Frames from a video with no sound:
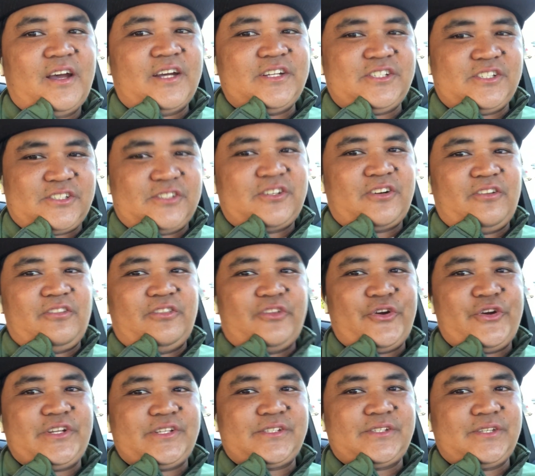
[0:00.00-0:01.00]
I just turned
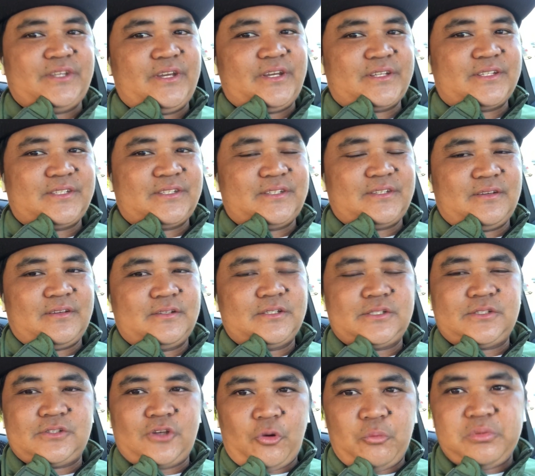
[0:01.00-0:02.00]
36.
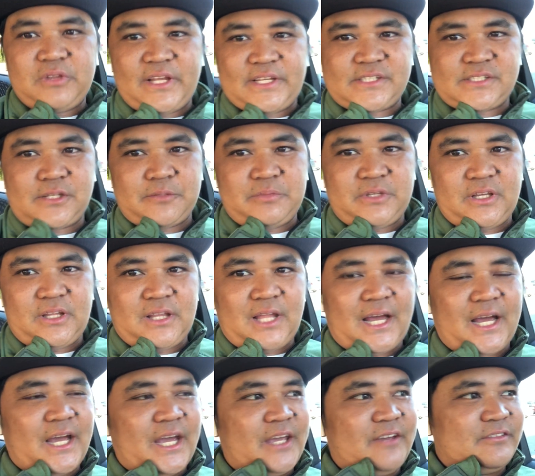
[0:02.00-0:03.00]
So blessed to be
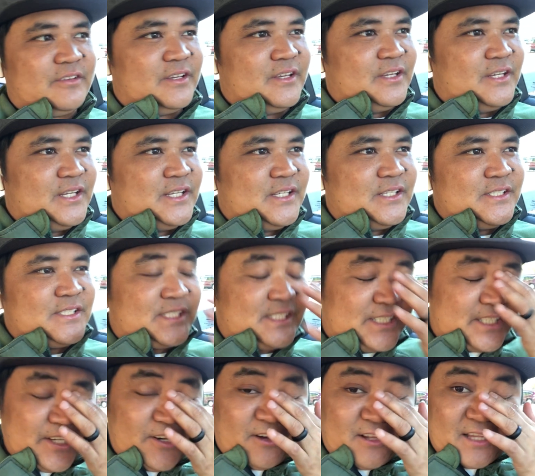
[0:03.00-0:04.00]
alive.
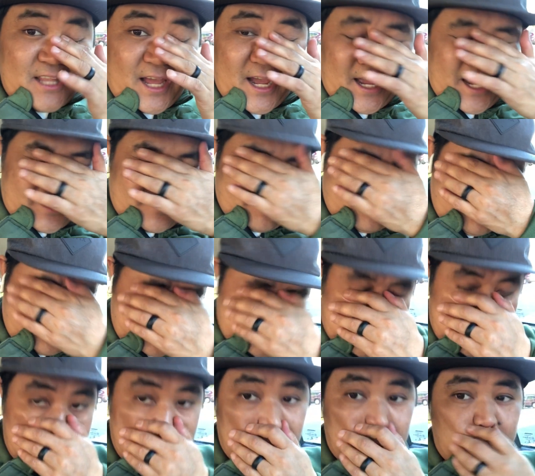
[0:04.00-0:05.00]
Still alive,
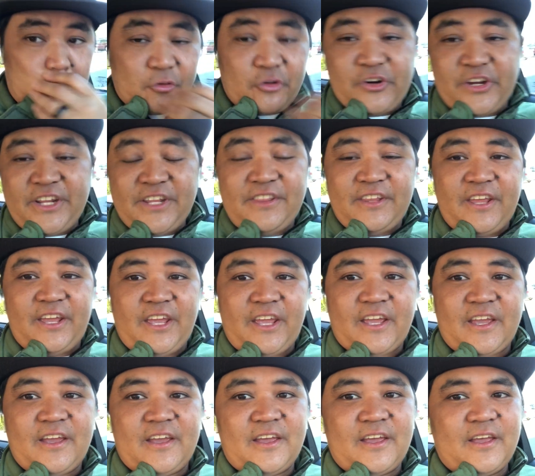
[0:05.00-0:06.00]

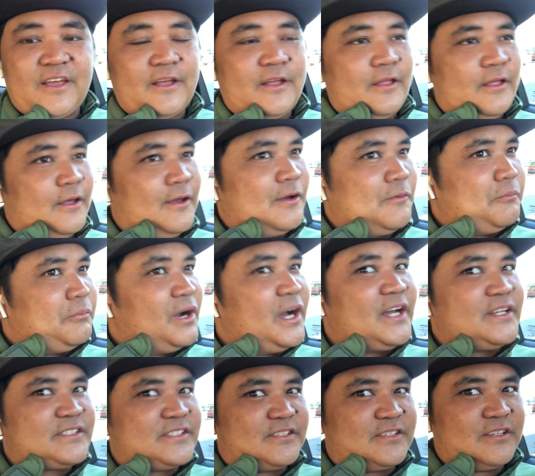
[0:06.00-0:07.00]
breathing,
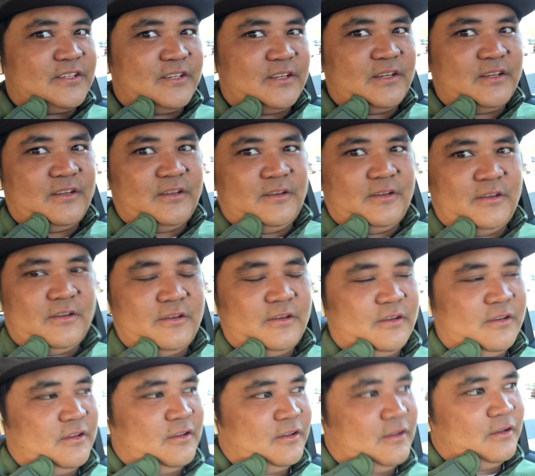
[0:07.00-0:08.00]
but,
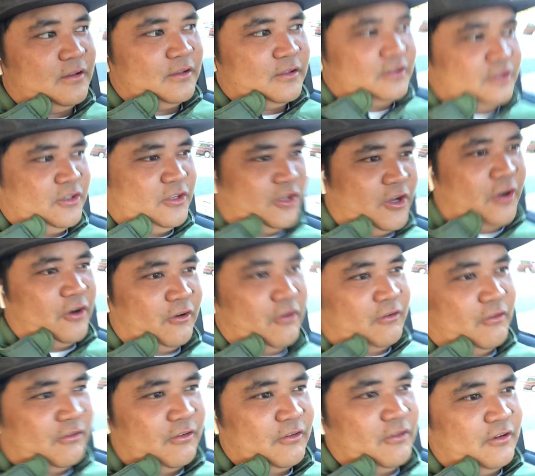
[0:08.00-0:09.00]
you
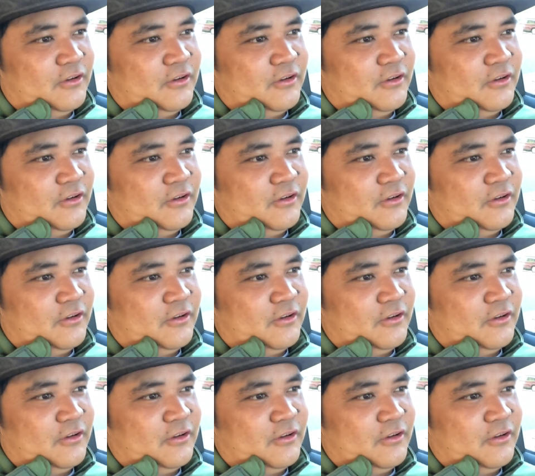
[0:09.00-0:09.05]
know,